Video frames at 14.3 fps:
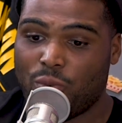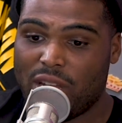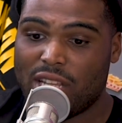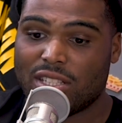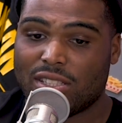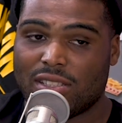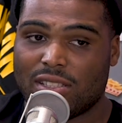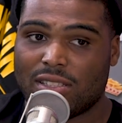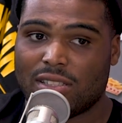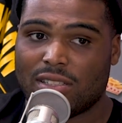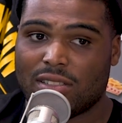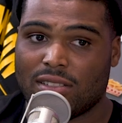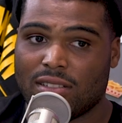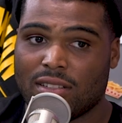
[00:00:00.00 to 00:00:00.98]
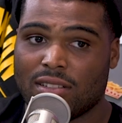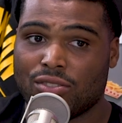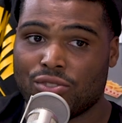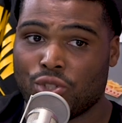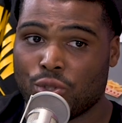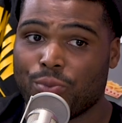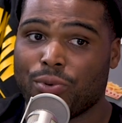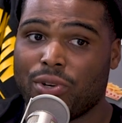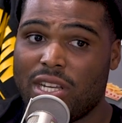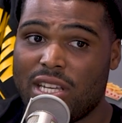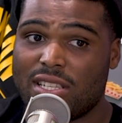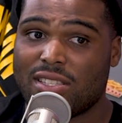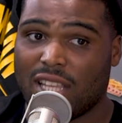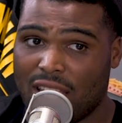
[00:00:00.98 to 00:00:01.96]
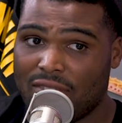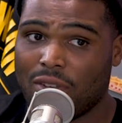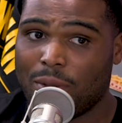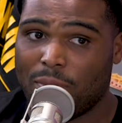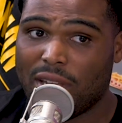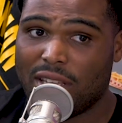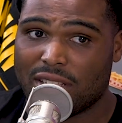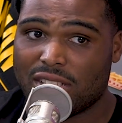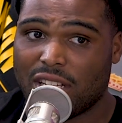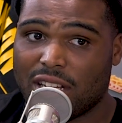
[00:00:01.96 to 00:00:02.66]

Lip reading: win Drew Brees the MVP this